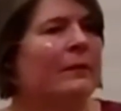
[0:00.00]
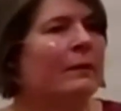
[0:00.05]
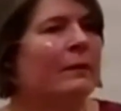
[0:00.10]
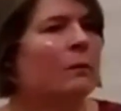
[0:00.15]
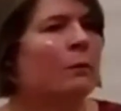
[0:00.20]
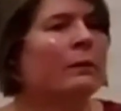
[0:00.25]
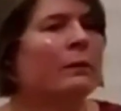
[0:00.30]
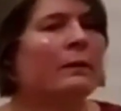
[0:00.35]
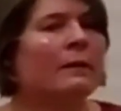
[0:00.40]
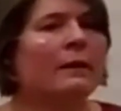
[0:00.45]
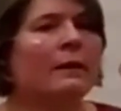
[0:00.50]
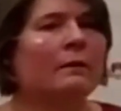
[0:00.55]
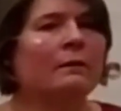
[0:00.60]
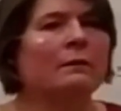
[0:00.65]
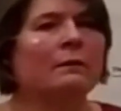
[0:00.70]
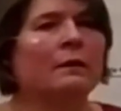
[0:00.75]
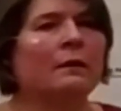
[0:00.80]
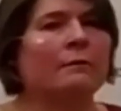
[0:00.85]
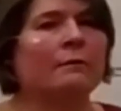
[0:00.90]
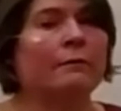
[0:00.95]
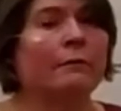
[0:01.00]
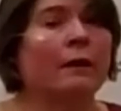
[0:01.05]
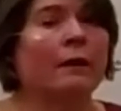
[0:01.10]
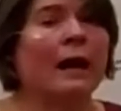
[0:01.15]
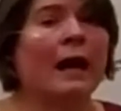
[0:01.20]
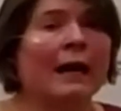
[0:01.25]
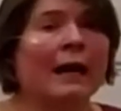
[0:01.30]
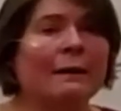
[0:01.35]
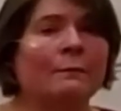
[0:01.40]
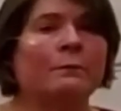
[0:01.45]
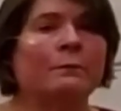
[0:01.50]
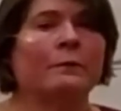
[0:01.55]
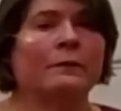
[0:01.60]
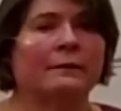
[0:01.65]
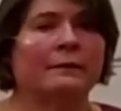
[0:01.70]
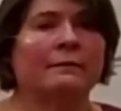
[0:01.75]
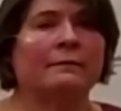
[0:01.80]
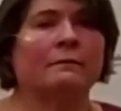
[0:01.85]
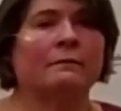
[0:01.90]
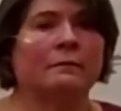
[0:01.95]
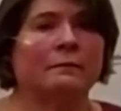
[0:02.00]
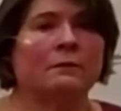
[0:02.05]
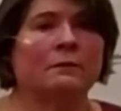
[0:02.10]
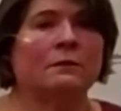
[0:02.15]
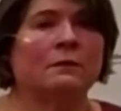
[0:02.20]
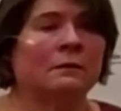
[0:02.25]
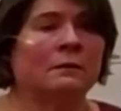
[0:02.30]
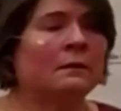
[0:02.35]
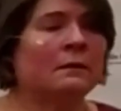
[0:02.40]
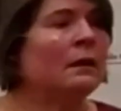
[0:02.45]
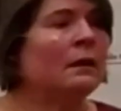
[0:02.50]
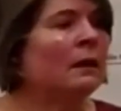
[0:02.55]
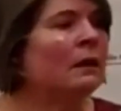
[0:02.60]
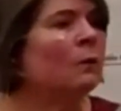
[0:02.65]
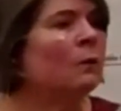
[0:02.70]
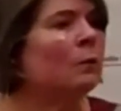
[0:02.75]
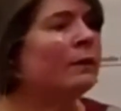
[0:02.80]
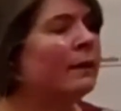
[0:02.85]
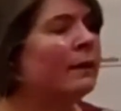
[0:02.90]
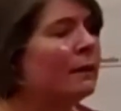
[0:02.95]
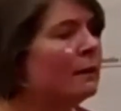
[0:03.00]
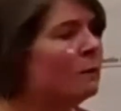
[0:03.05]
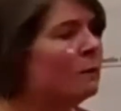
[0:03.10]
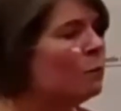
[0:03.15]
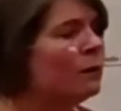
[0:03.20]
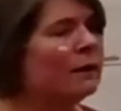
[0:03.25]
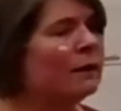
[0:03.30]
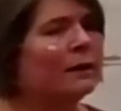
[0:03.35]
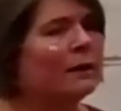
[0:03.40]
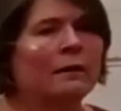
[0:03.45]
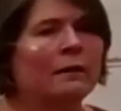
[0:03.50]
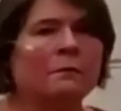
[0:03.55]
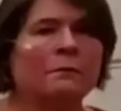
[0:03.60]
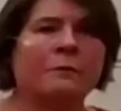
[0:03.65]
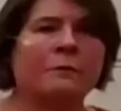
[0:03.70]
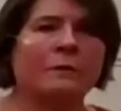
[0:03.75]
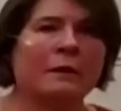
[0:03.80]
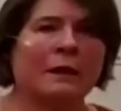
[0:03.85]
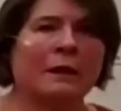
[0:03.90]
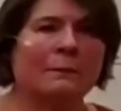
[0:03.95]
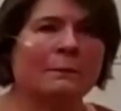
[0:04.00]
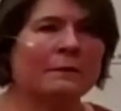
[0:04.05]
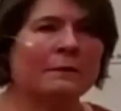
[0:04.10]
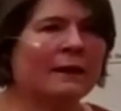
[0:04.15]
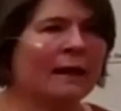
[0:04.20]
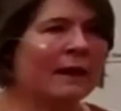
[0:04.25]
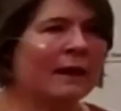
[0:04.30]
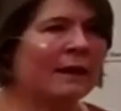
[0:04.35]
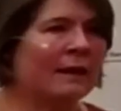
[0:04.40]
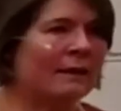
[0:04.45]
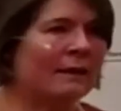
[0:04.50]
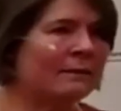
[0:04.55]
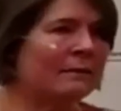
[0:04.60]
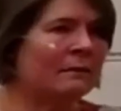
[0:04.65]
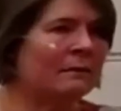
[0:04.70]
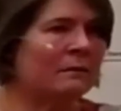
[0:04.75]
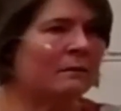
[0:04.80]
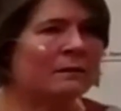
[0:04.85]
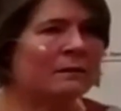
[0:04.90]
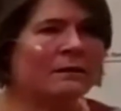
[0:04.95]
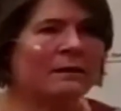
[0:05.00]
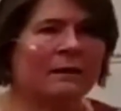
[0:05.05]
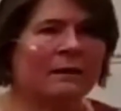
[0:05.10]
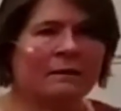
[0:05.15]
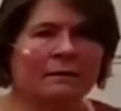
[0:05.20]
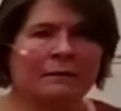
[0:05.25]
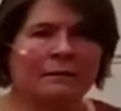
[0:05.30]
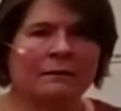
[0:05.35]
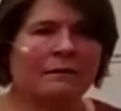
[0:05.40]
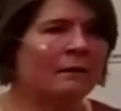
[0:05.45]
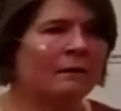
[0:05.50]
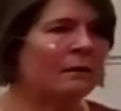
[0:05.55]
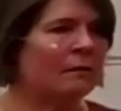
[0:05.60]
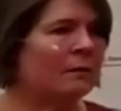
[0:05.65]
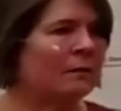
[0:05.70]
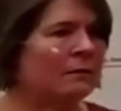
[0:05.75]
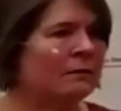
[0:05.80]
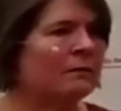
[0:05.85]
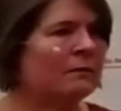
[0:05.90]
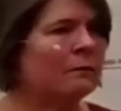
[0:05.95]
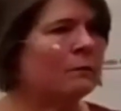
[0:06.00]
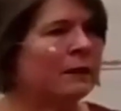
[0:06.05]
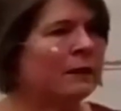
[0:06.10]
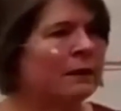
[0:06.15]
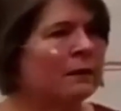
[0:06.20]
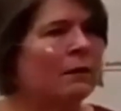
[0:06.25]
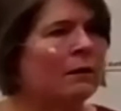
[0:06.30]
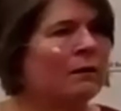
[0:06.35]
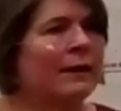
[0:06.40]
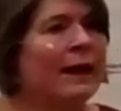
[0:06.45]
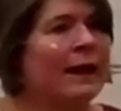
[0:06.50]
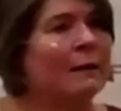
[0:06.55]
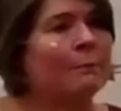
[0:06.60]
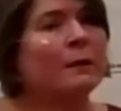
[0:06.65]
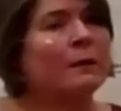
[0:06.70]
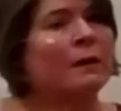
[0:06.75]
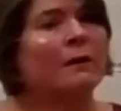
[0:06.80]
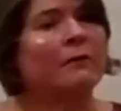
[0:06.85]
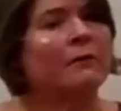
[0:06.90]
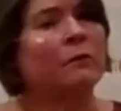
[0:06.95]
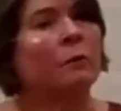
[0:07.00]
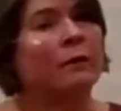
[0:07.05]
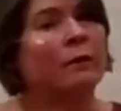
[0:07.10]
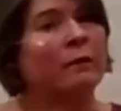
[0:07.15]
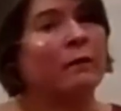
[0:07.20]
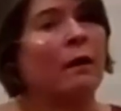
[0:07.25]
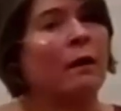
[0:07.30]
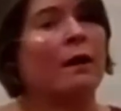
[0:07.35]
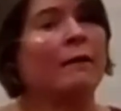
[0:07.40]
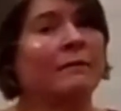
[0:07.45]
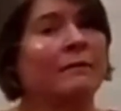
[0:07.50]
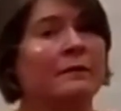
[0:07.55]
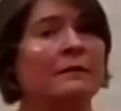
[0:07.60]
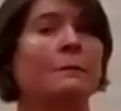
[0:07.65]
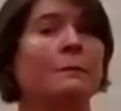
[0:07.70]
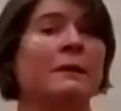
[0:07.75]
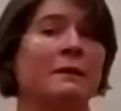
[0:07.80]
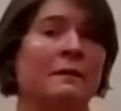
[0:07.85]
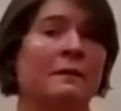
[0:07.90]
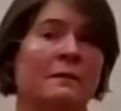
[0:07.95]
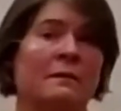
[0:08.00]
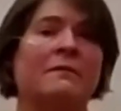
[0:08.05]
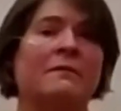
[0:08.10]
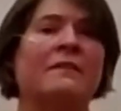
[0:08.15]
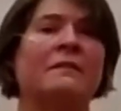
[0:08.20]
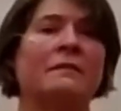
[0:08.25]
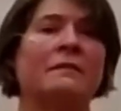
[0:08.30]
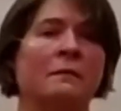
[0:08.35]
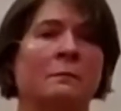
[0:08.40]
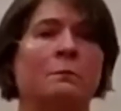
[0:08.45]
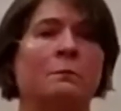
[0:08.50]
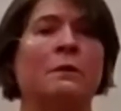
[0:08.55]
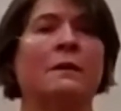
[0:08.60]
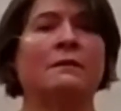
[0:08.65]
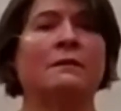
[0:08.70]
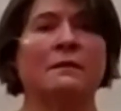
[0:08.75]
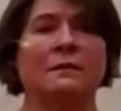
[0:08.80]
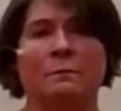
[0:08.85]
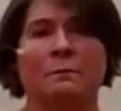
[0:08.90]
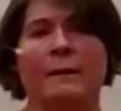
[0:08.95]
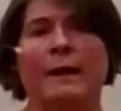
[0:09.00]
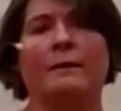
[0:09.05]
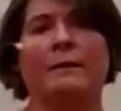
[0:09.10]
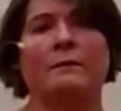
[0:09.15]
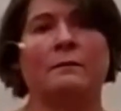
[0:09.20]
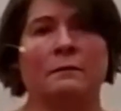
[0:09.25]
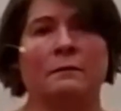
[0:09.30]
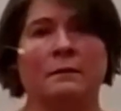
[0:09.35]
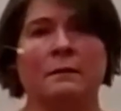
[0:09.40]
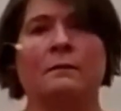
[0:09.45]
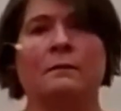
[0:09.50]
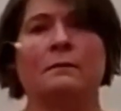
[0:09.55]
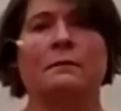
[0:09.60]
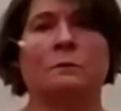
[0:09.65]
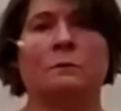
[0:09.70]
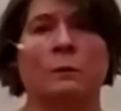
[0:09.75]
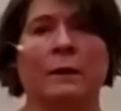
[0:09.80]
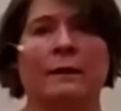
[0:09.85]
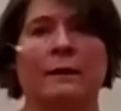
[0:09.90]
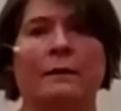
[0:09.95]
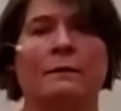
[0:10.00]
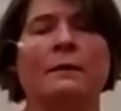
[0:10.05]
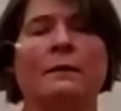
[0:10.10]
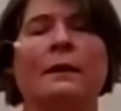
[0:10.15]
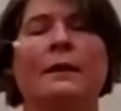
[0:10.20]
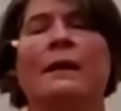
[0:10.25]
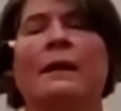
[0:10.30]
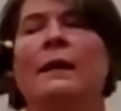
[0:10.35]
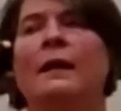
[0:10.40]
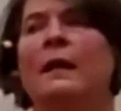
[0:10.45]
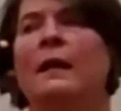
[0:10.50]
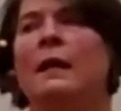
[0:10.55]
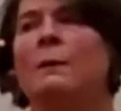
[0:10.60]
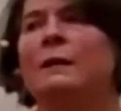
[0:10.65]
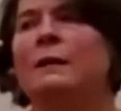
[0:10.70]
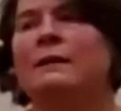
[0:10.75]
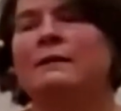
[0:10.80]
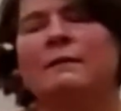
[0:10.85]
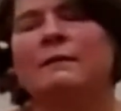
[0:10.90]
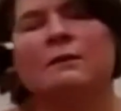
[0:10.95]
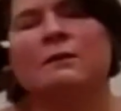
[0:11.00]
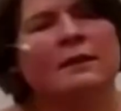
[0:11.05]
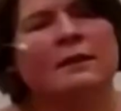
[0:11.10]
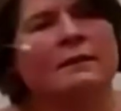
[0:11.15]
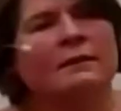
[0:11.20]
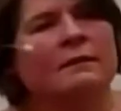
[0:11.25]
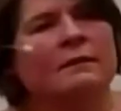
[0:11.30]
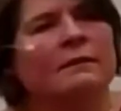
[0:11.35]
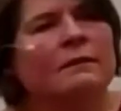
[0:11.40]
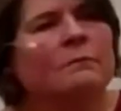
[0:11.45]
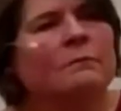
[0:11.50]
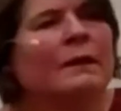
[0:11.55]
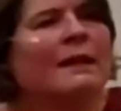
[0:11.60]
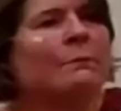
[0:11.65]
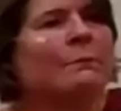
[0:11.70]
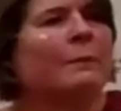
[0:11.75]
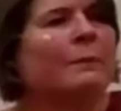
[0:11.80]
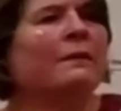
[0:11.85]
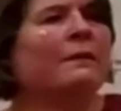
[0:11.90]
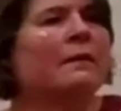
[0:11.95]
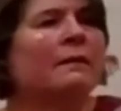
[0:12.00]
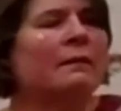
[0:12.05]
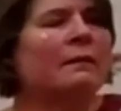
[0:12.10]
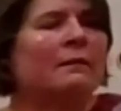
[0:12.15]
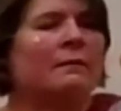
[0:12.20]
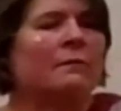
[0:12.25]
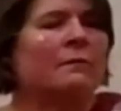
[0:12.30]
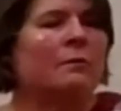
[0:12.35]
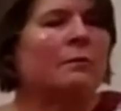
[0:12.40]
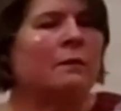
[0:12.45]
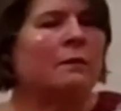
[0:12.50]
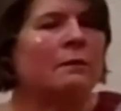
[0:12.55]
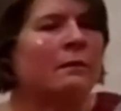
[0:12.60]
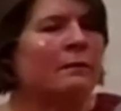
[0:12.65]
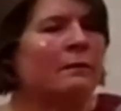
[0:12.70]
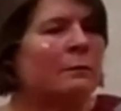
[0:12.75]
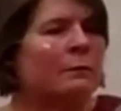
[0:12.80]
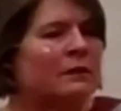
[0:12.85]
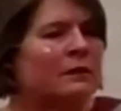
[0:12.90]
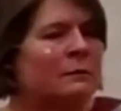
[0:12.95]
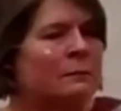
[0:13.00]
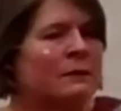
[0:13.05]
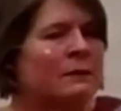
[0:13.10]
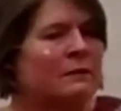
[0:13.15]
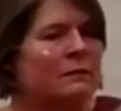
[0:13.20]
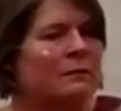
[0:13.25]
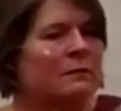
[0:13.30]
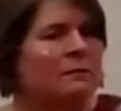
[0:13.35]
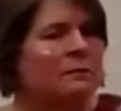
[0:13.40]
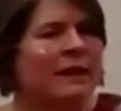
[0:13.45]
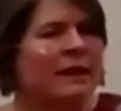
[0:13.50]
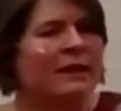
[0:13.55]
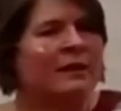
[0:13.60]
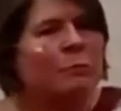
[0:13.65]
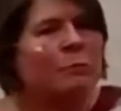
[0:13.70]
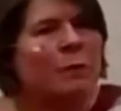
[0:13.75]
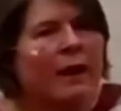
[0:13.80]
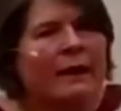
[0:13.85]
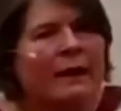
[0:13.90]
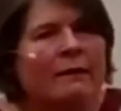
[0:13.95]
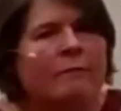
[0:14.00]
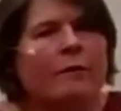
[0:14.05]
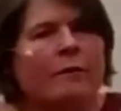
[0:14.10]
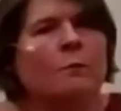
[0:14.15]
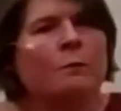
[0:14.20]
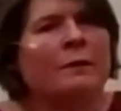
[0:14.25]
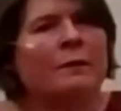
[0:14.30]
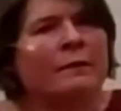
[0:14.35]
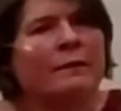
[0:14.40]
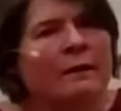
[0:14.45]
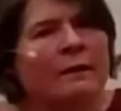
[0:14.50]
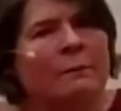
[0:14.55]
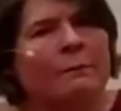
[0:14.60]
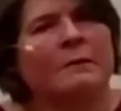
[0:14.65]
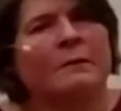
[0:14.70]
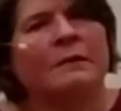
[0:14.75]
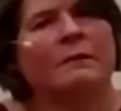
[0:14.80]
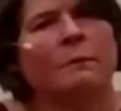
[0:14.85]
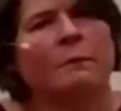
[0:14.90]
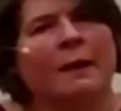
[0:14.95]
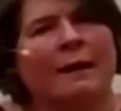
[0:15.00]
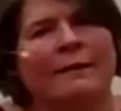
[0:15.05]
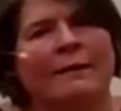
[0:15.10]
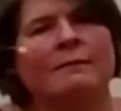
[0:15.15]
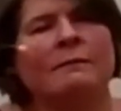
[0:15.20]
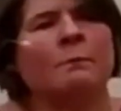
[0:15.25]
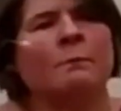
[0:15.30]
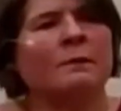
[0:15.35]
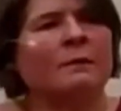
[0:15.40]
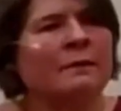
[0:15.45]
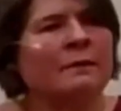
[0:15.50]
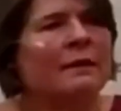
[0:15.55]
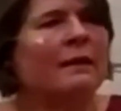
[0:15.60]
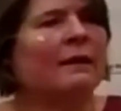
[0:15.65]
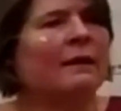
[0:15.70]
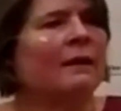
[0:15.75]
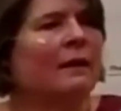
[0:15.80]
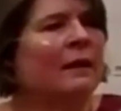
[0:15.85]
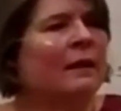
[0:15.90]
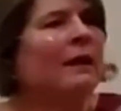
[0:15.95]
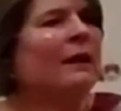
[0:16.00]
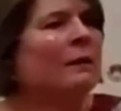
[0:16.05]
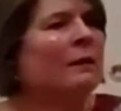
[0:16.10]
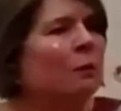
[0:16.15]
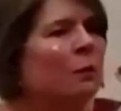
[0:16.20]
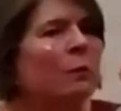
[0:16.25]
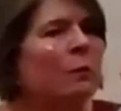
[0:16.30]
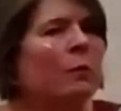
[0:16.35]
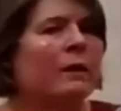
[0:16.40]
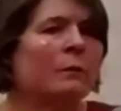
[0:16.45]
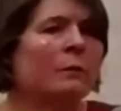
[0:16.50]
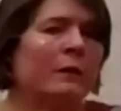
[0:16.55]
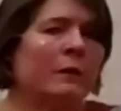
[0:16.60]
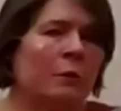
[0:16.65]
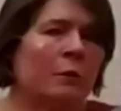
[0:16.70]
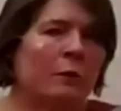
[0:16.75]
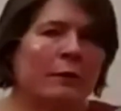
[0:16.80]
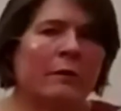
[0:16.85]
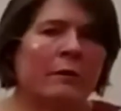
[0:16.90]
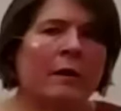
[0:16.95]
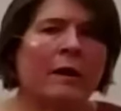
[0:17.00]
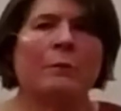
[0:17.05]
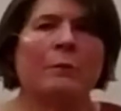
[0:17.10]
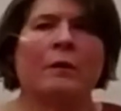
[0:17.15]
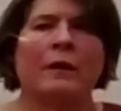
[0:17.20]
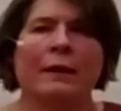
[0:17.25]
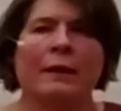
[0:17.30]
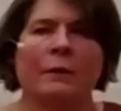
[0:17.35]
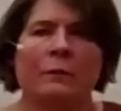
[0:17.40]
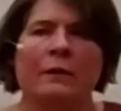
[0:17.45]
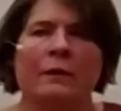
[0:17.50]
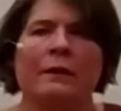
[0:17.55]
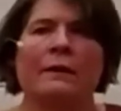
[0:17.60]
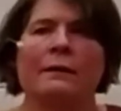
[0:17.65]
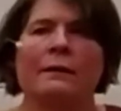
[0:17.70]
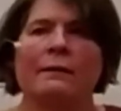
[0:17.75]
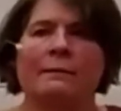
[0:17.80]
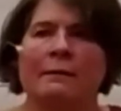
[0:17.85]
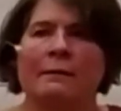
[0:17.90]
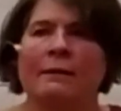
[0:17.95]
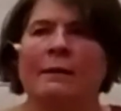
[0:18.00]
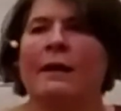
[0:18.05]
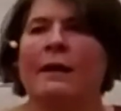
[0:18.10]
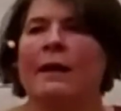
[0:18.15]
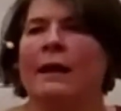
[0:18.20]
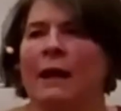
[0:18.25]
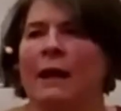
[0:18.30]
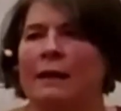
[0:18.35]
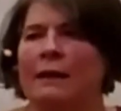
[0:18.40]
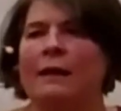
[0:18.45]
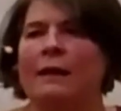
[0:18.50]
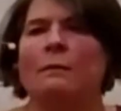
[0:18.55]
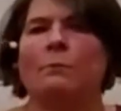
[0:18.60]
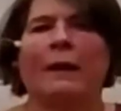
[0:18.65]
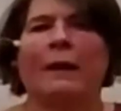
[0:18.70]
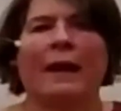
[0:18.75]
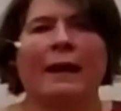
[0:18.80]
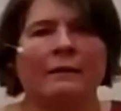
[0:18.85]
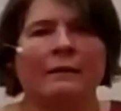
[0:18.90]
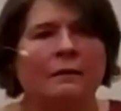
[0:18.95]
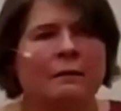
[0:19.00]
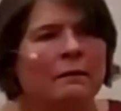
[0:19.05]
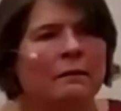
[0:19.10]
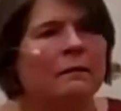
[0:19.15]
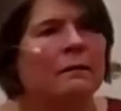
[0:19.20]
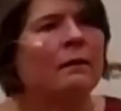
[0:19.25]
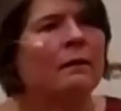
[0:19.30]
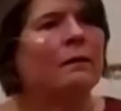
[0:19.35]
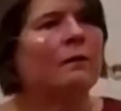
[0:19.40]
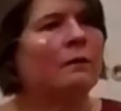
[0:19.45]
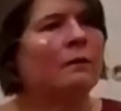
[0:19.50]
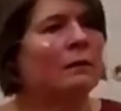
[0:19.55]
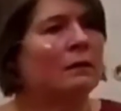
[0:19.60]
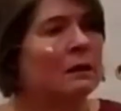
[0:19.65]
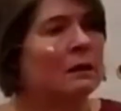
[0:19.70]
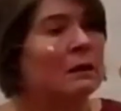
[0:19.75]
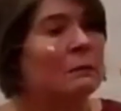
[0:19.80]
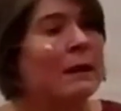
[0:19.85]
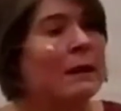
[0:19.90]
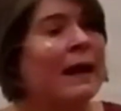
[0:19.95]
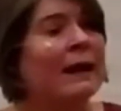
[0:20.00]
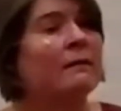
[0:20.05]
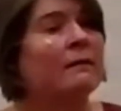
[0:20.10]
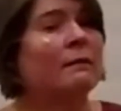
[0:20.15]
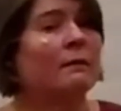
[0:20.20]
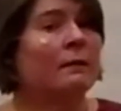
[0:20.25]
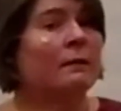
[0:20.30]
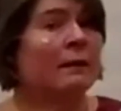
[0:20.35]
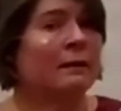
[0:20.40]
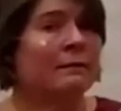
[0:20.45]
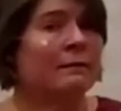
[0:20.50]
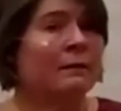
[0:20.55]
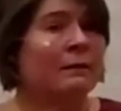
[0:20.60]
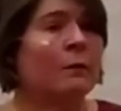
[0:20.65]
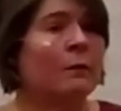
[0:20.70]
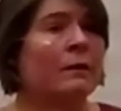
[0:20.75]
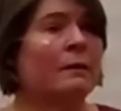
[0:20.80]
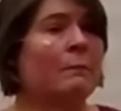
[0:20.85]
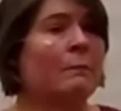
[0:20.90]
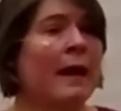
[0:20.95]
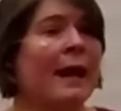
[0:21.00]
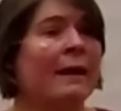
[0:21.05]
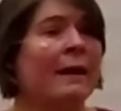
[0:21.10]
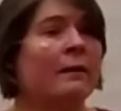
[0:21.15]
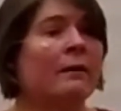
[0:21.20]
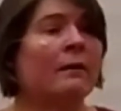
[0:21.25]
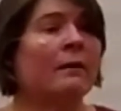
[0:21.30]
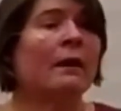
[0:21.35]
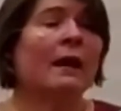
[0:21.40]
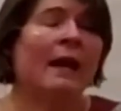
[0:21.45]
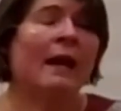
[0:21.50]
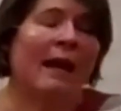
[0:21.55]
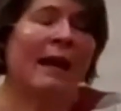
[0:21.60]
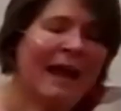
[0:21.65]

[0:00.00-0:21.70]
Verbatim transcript: They really are looking for a hybrid solution where they can work at home for a couple days and do the tele, you know, the Zoom and all that, but also go to the office because physical presence matters there as well. But it suggests that there might be that this two years, which has been so strange, might have opened us up to the possibility we want to reorder our priorities and get back to, you know, get back to the things that really matter.